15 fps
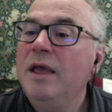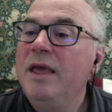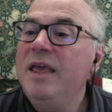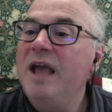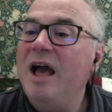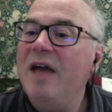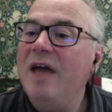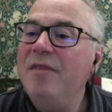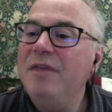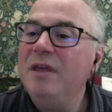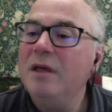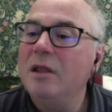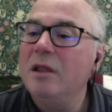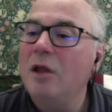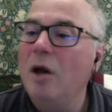Yeah, I
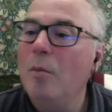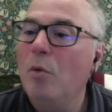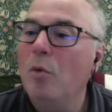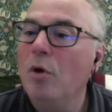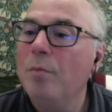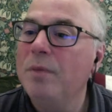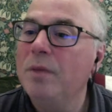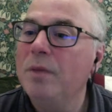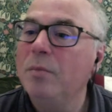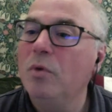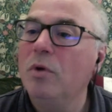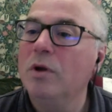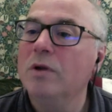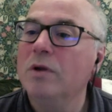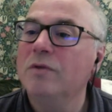think a lot more people
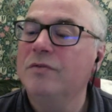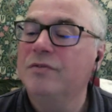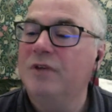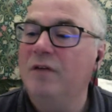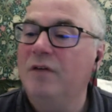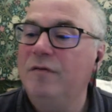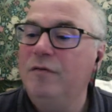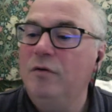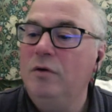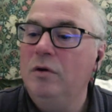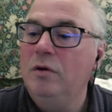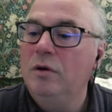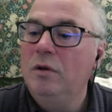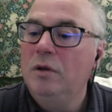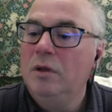are going to
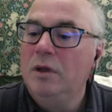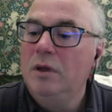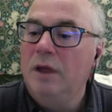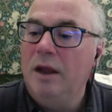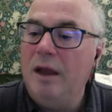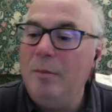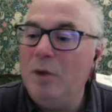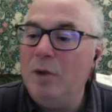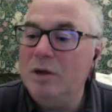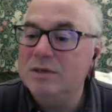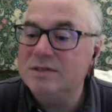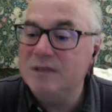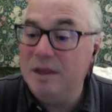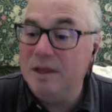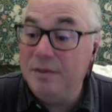suffer and I'm not
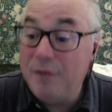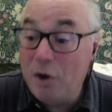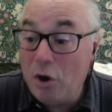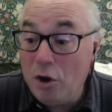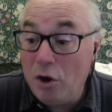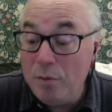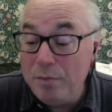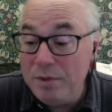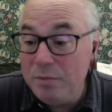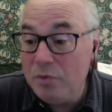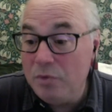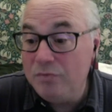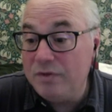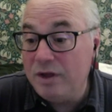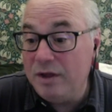saying there aren't
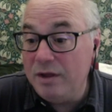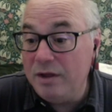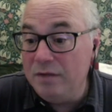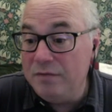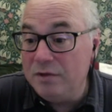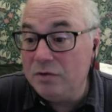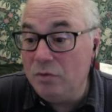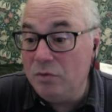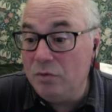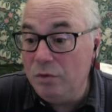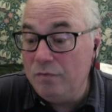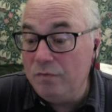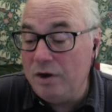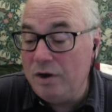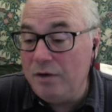people dying of the
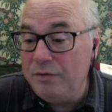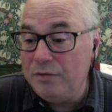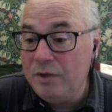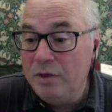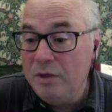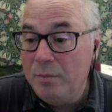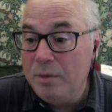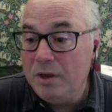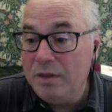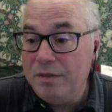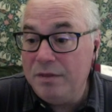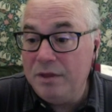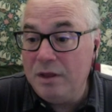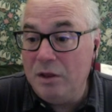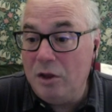coronavirus, but I
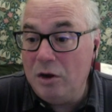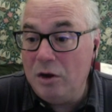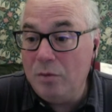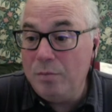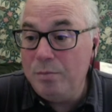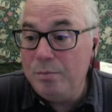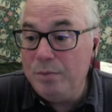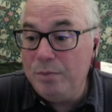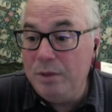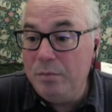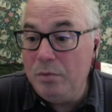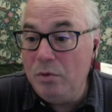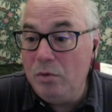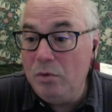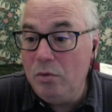think a lot of
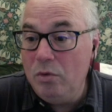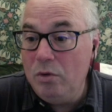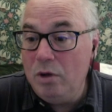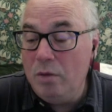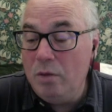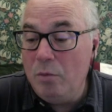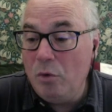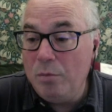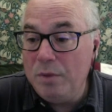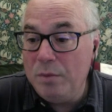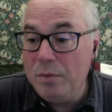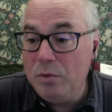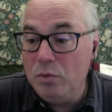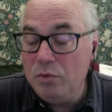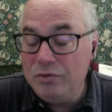people, uh, more
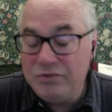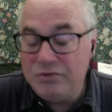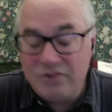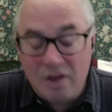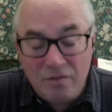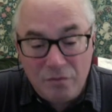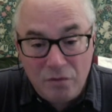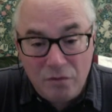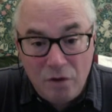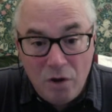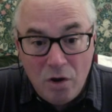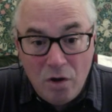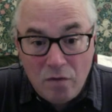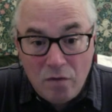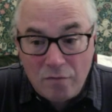people will suffer
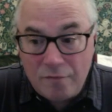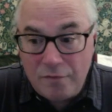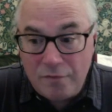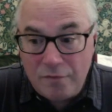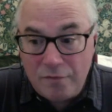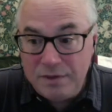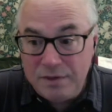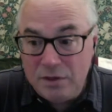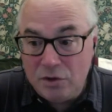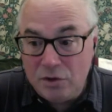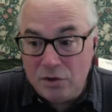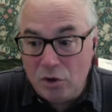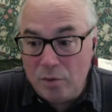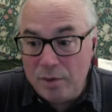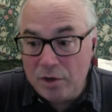from the
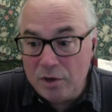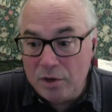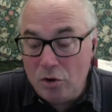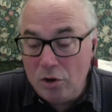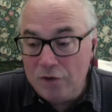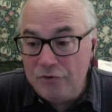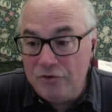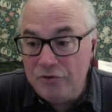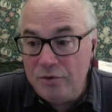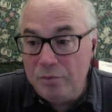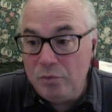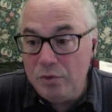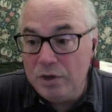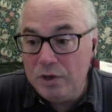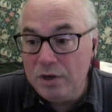economic hardship
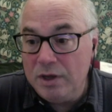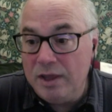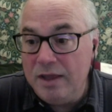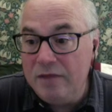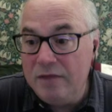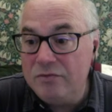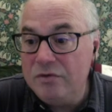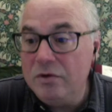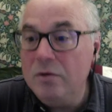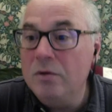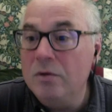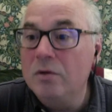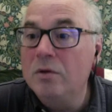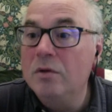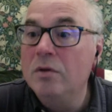we're going to
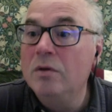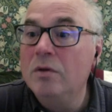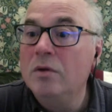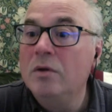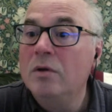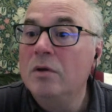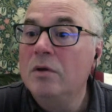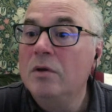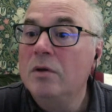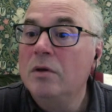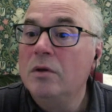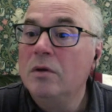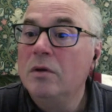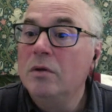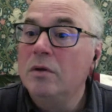enter
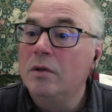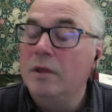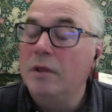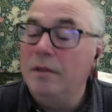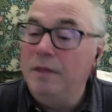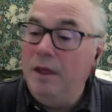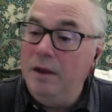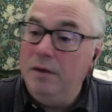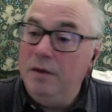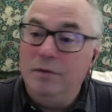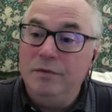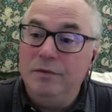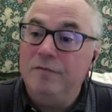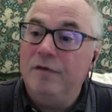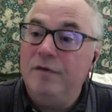than
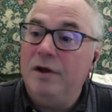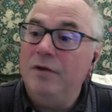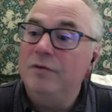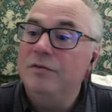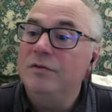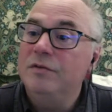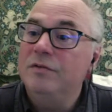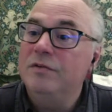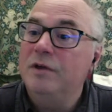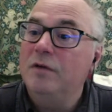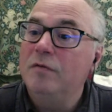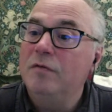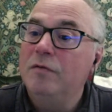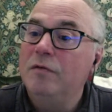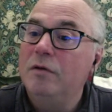the virus
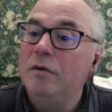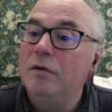itself.